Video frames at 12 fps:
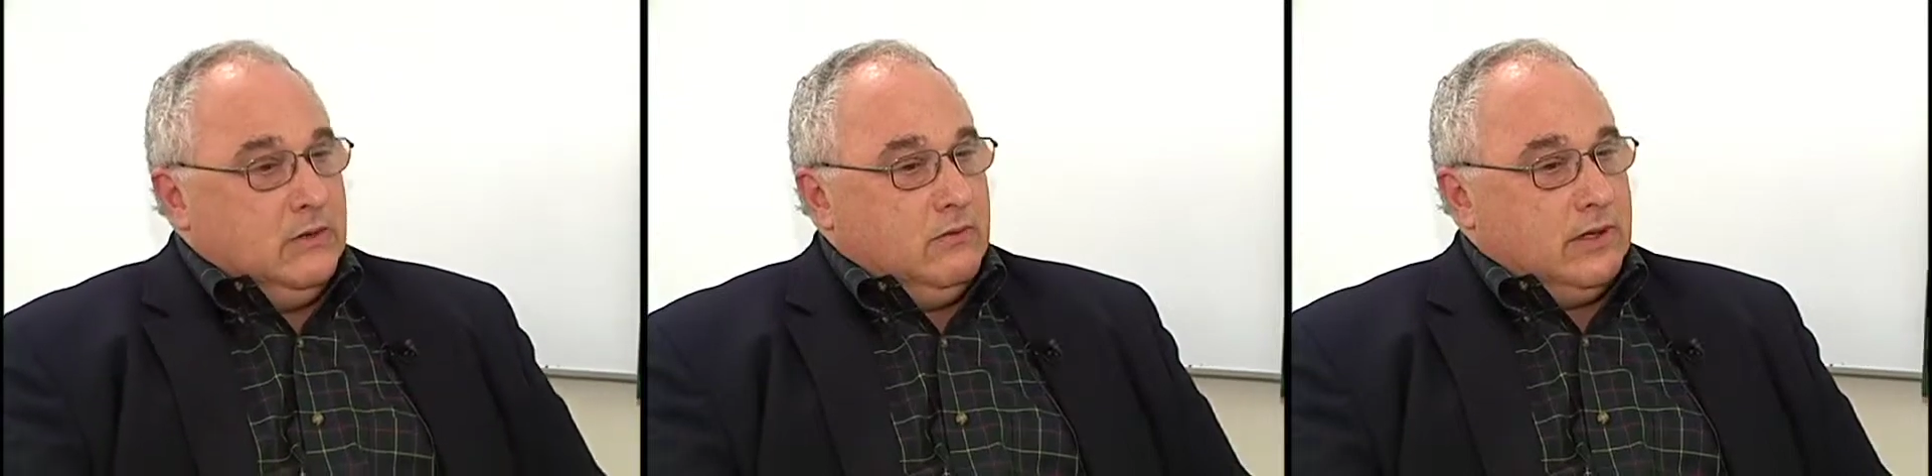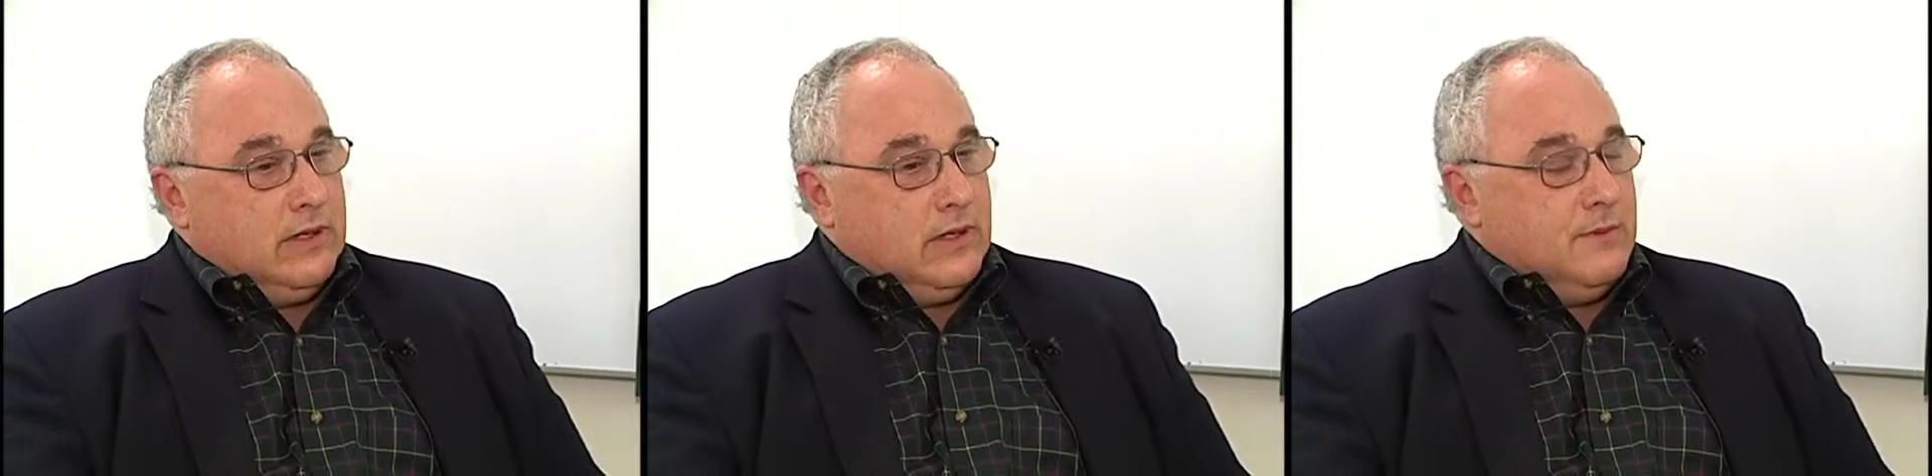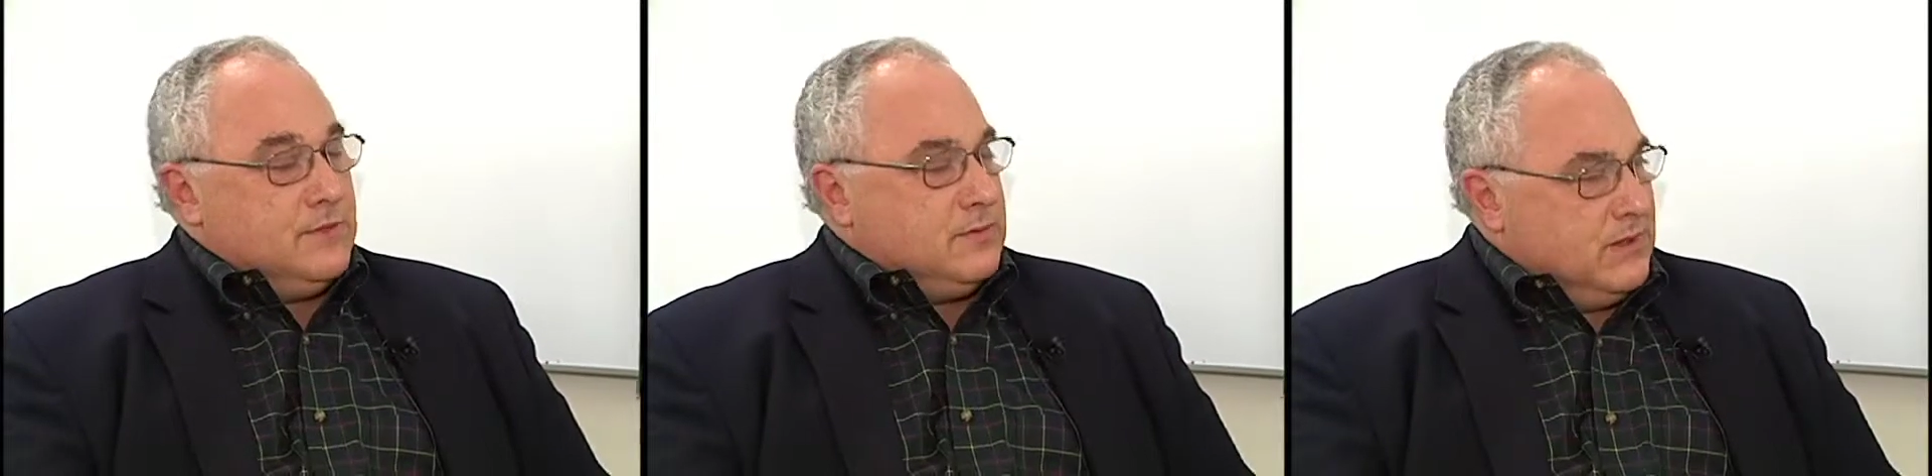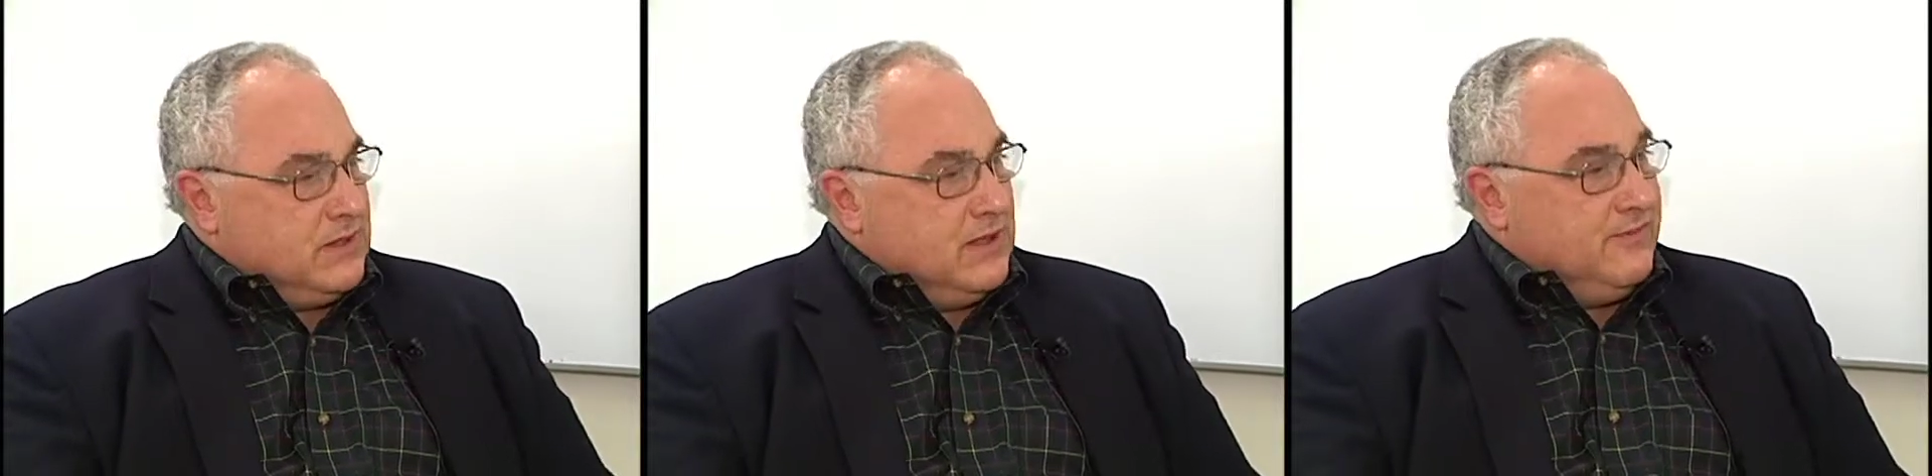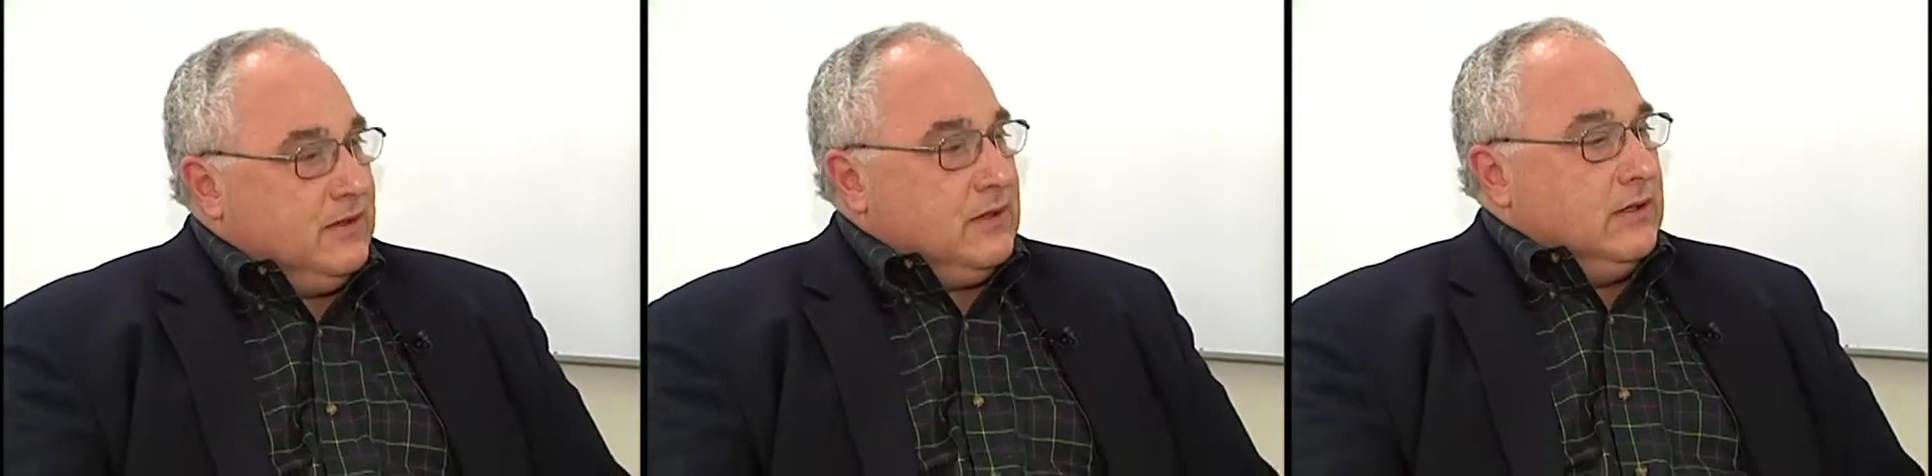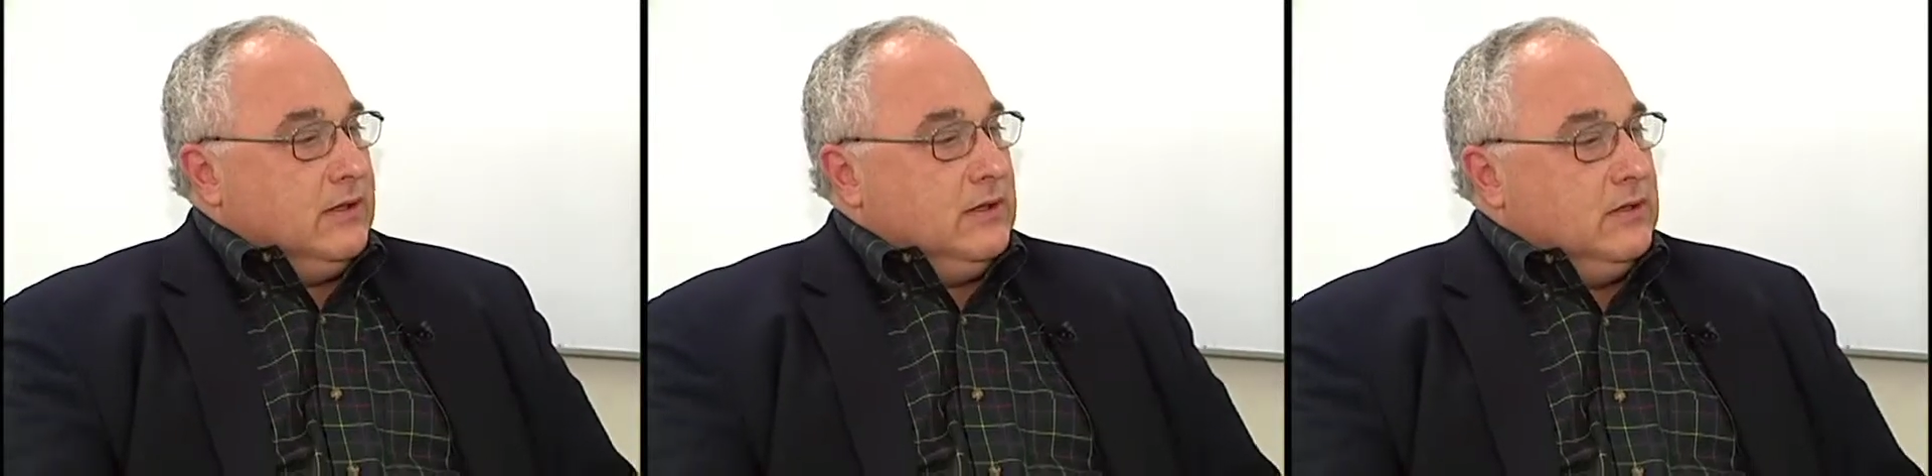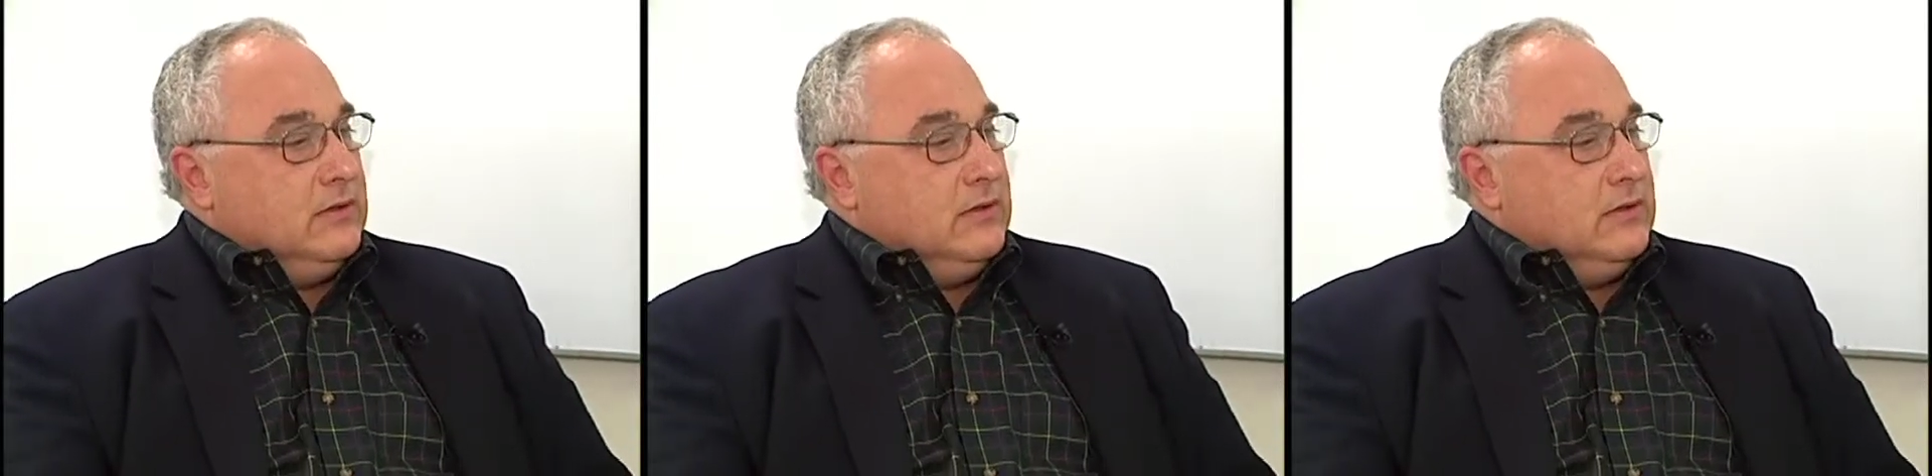When it comes specifically